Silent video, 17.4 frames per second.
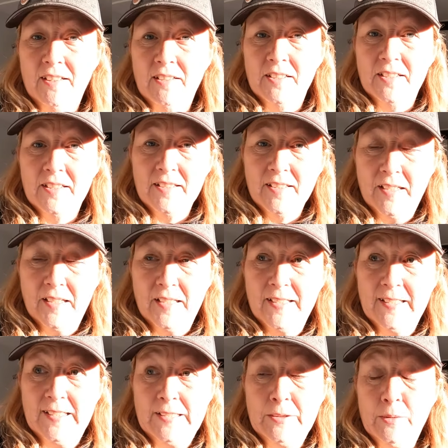guys.
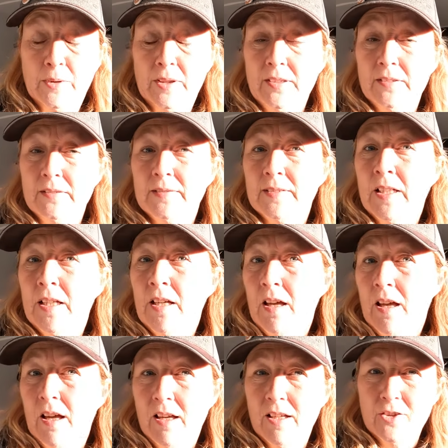Well,
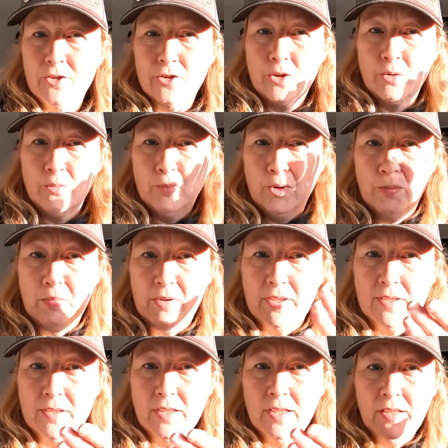as you can probably
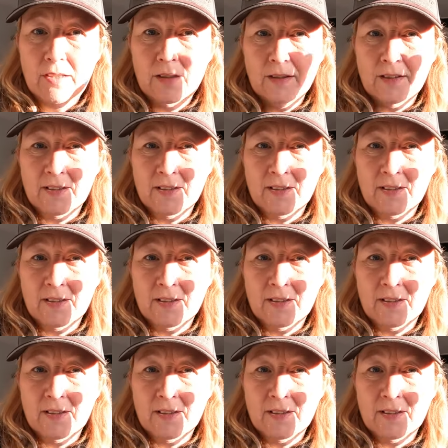see,